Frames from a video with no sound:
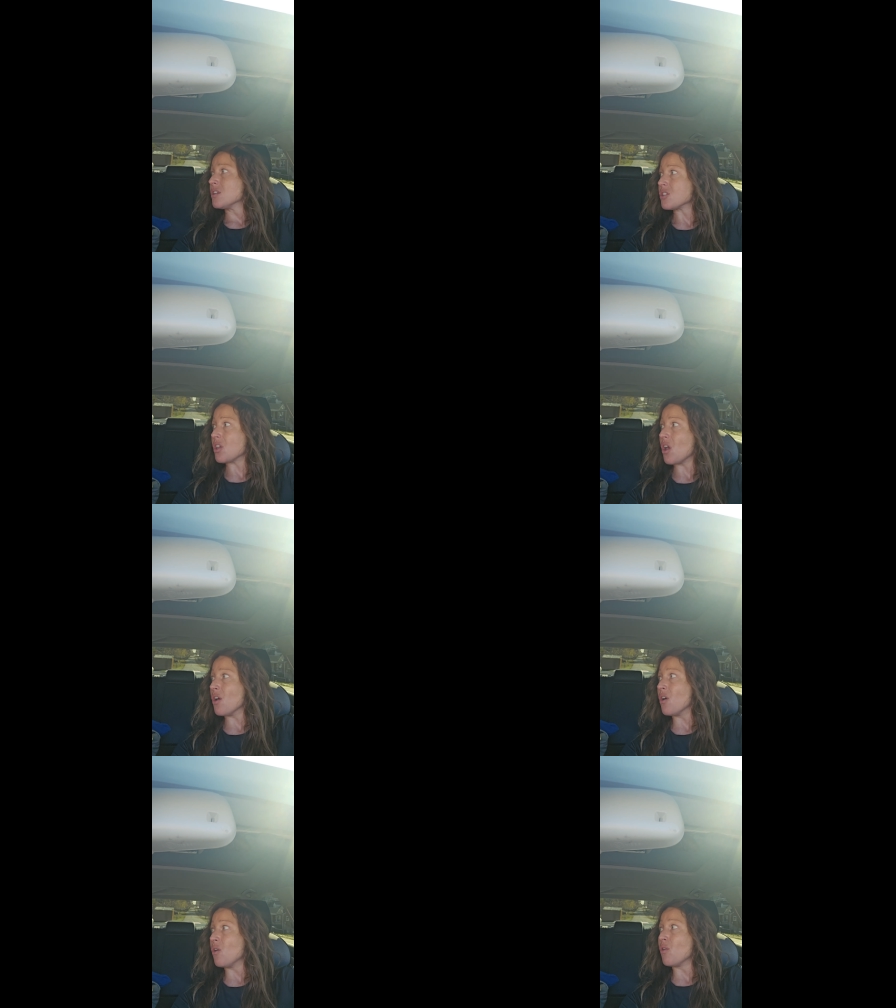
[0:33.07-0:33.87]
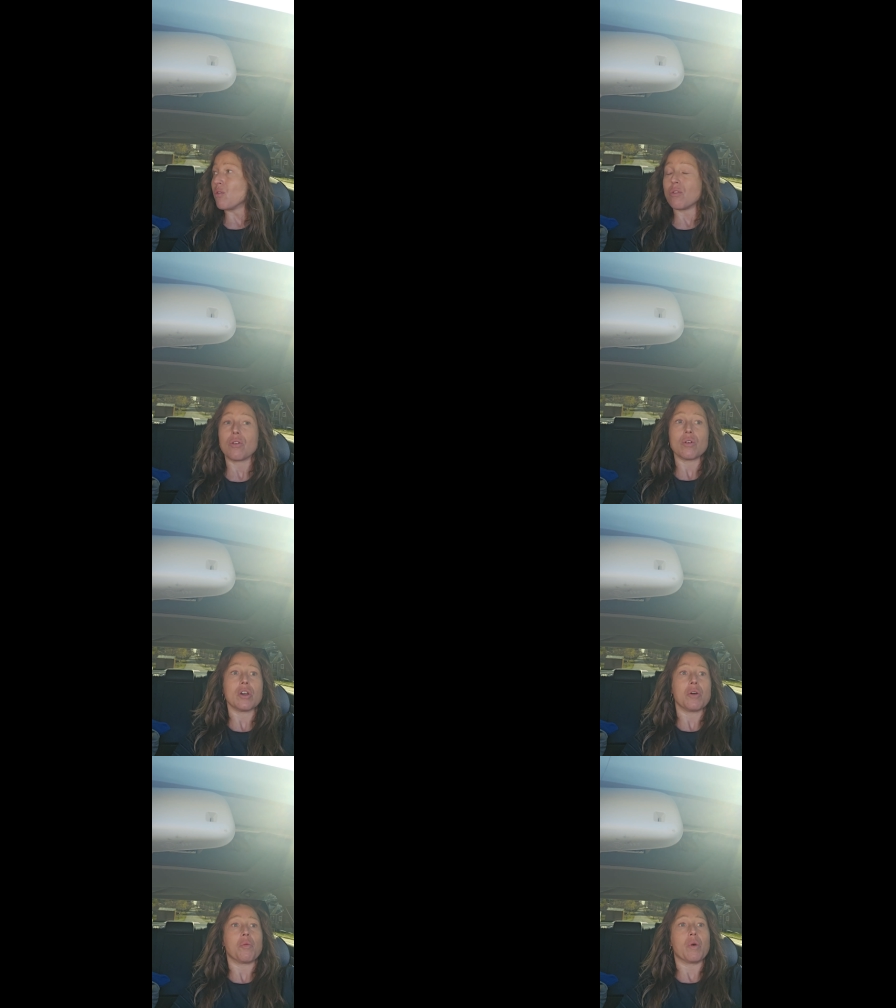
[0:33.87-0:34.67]
So
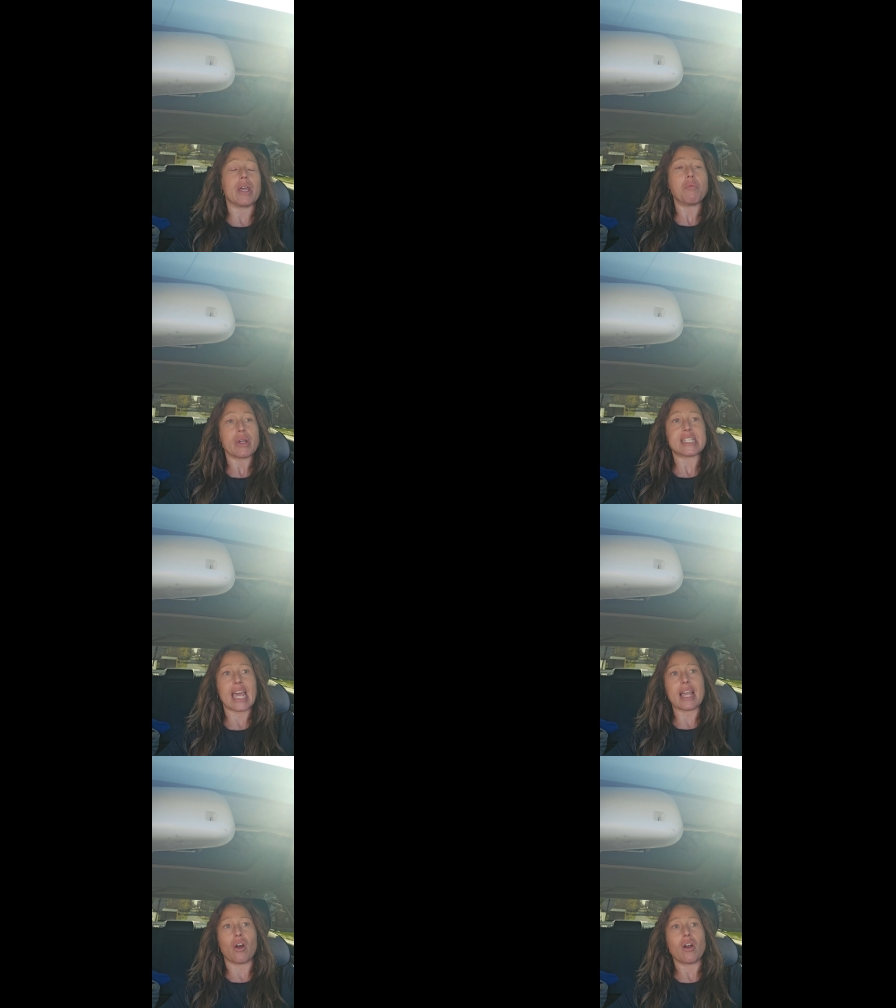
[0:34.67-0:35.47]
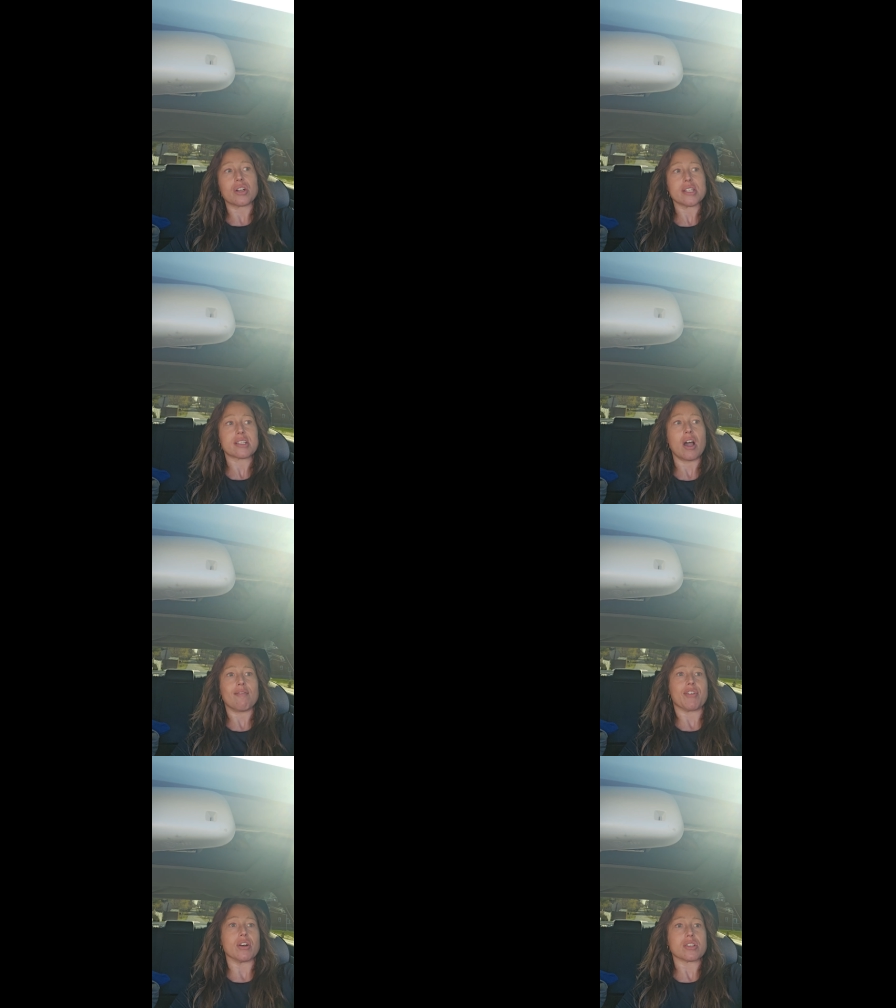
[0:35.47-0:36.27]
when we take our
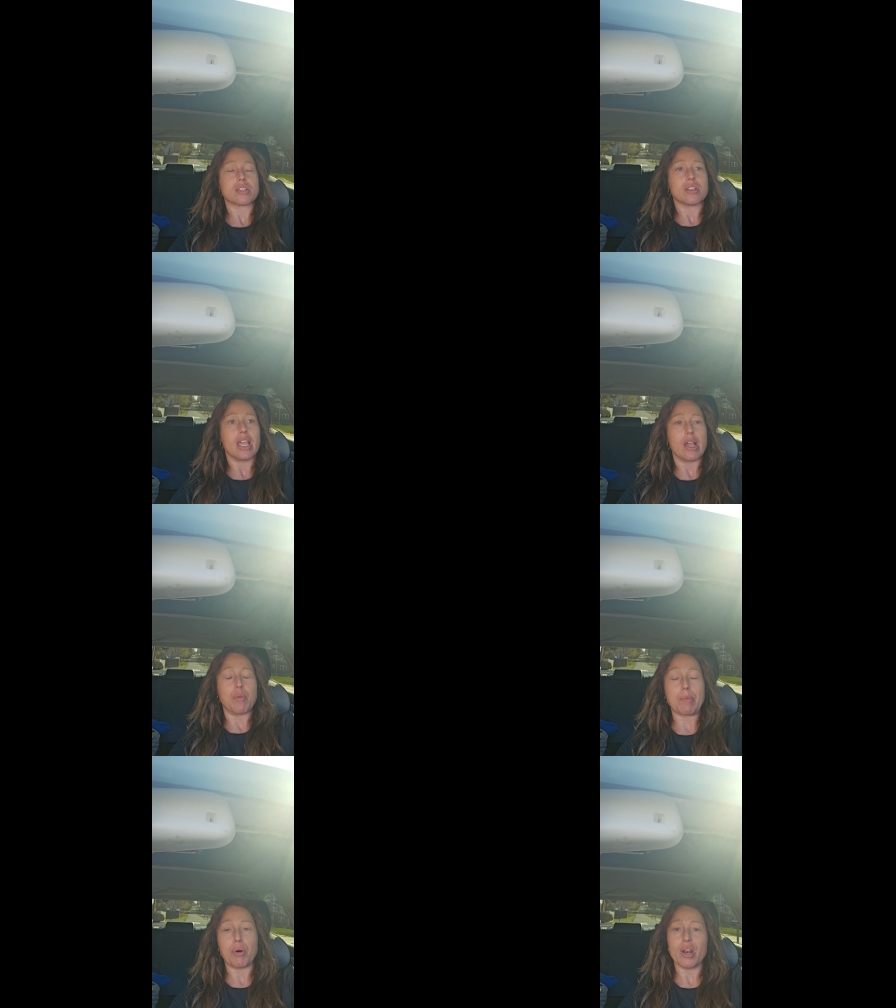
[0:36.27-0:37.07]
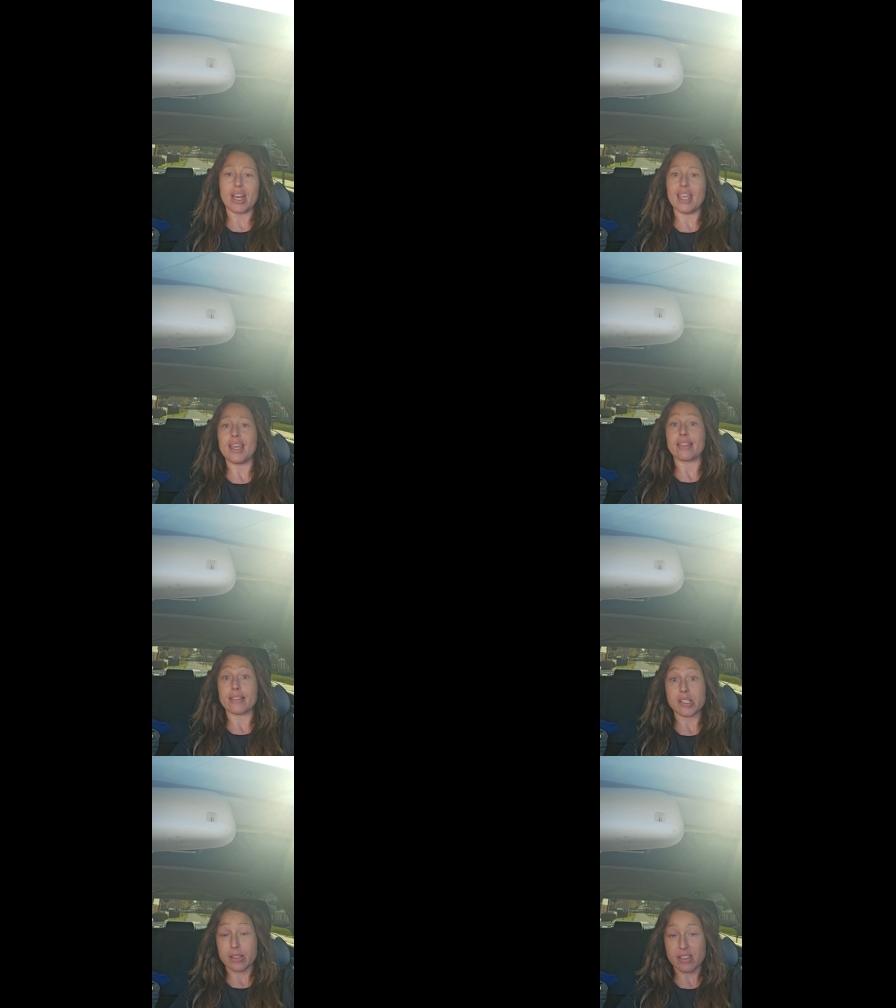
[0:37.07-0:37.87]
discomforts and we put it
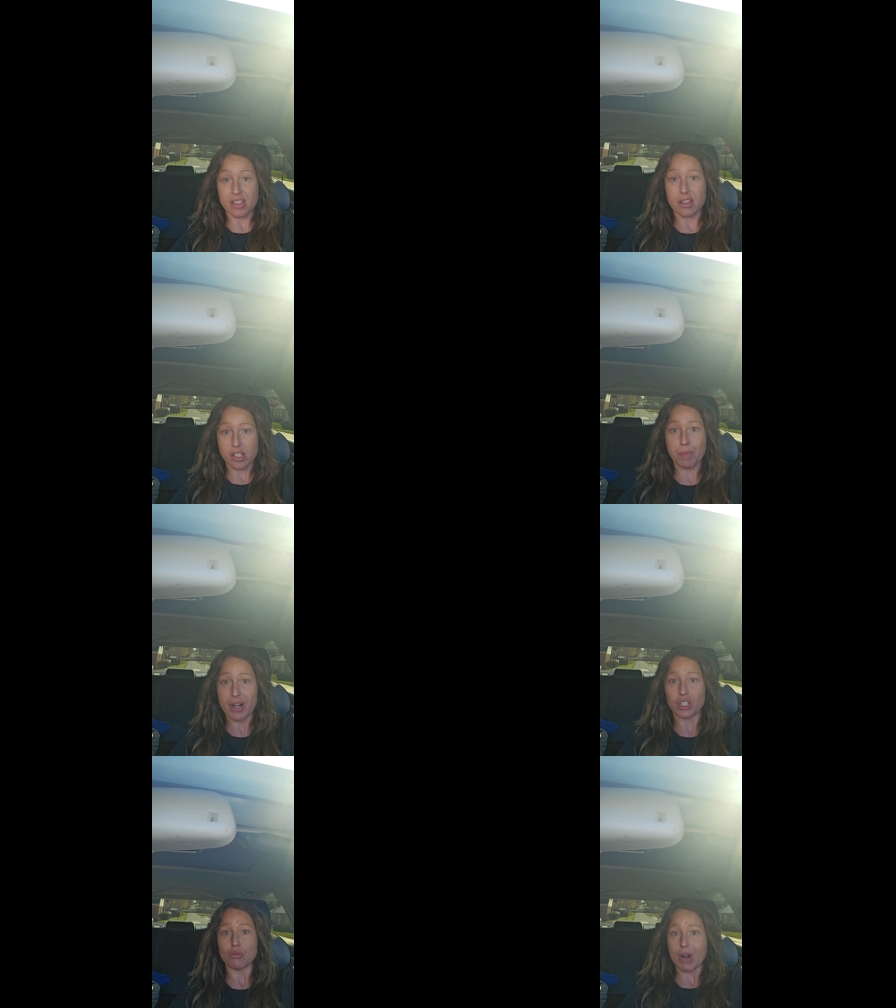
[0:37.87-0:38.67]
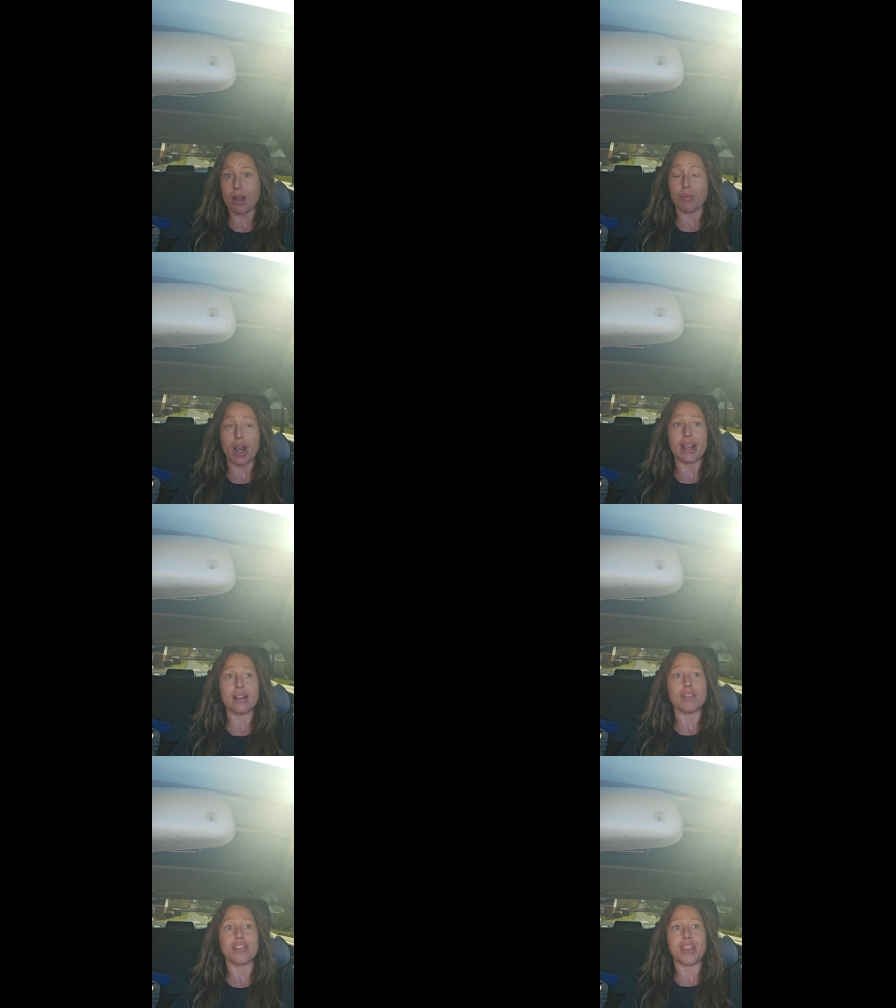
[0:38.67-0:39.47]
in the spiritual realm, right?
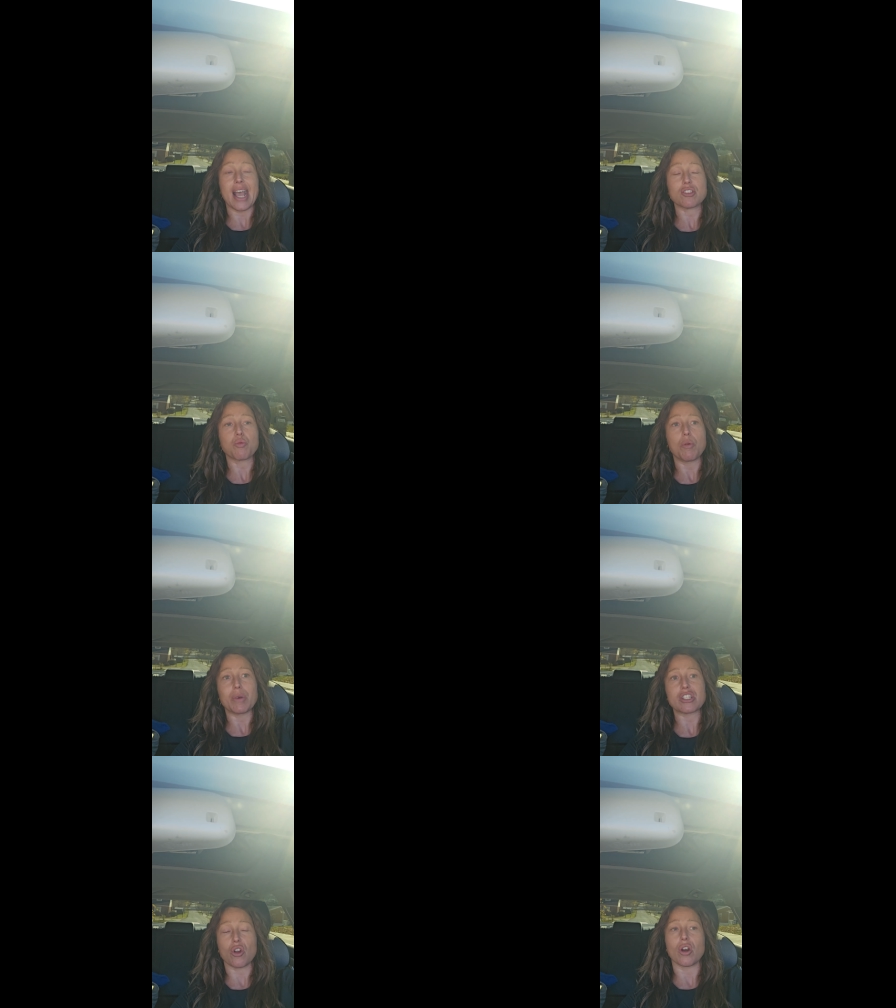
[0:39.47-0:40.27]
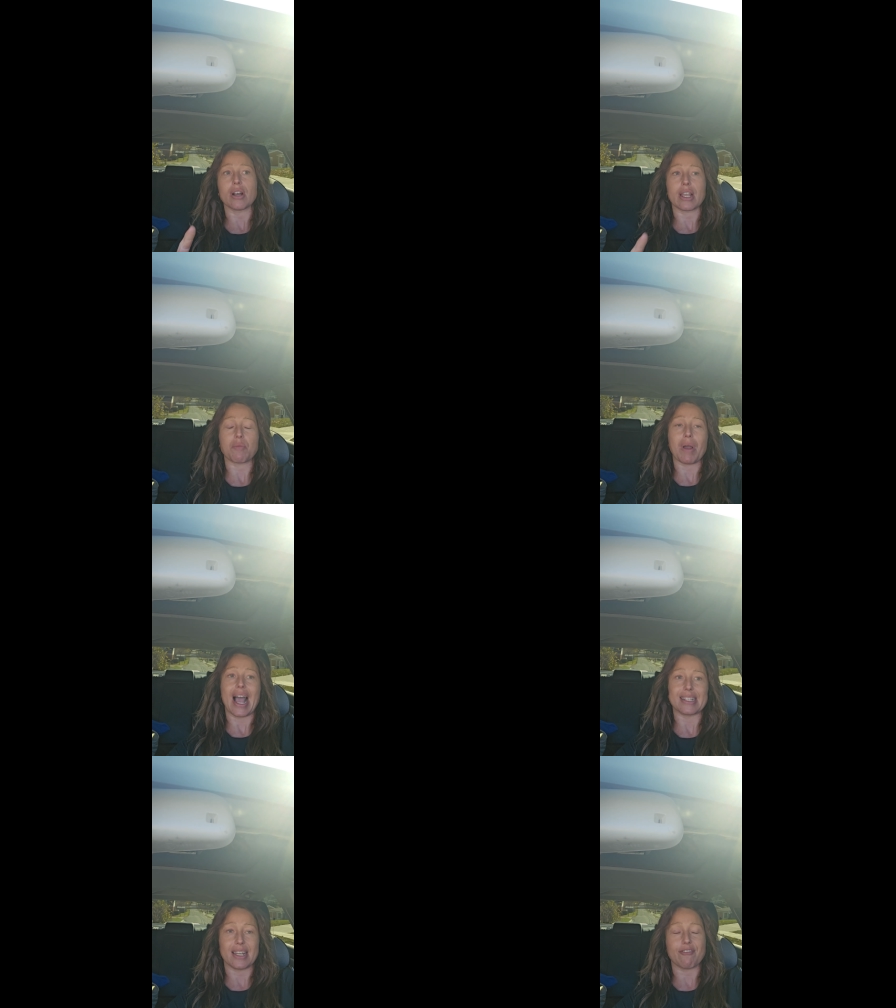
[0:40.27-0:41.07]
That's when we start
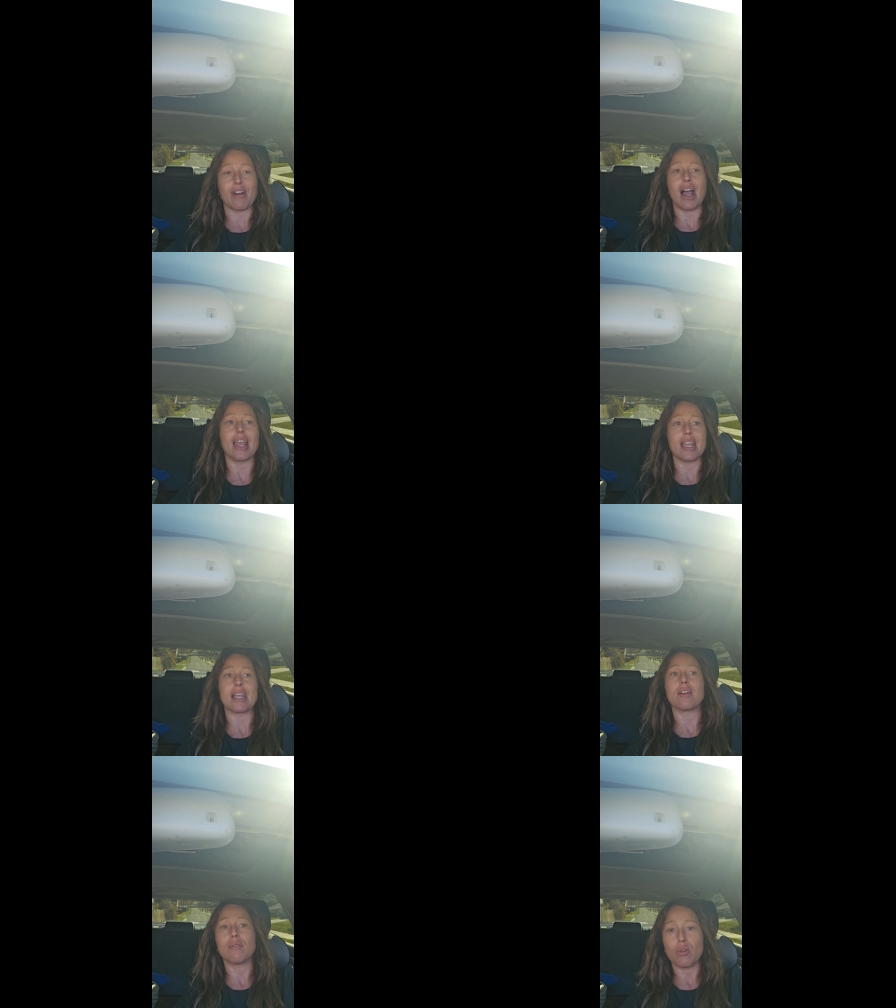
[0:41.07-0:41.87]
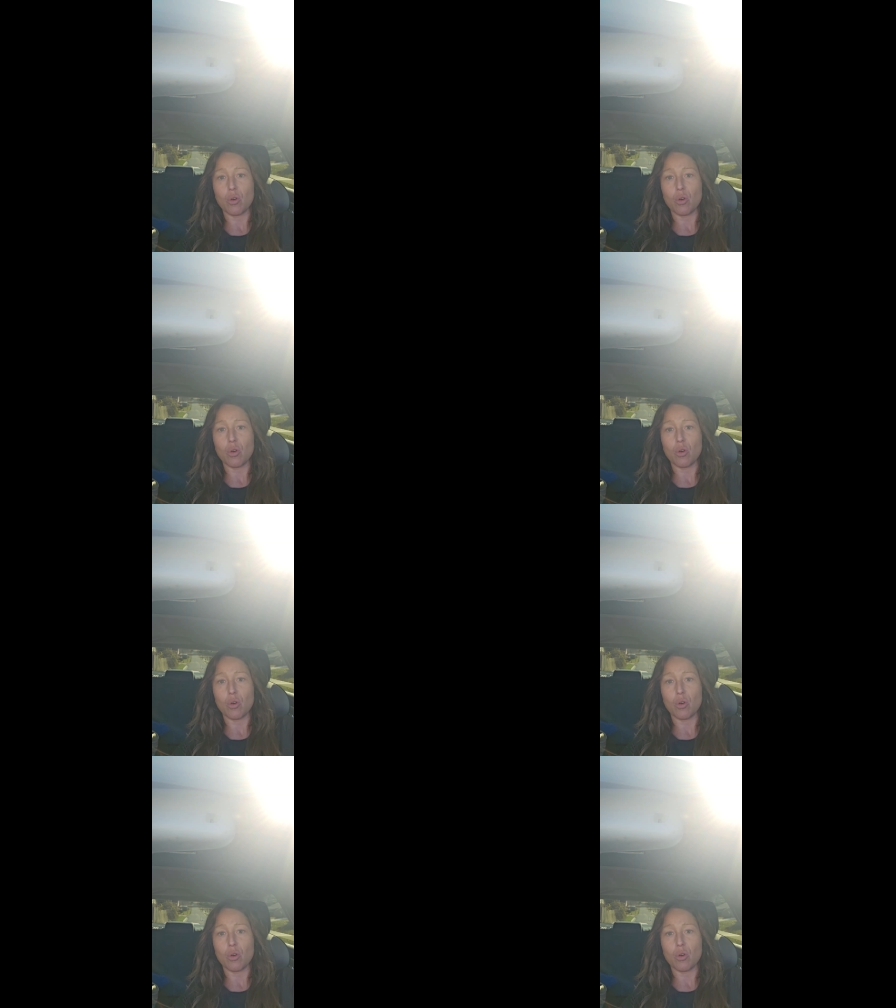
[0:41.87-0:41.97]
identifying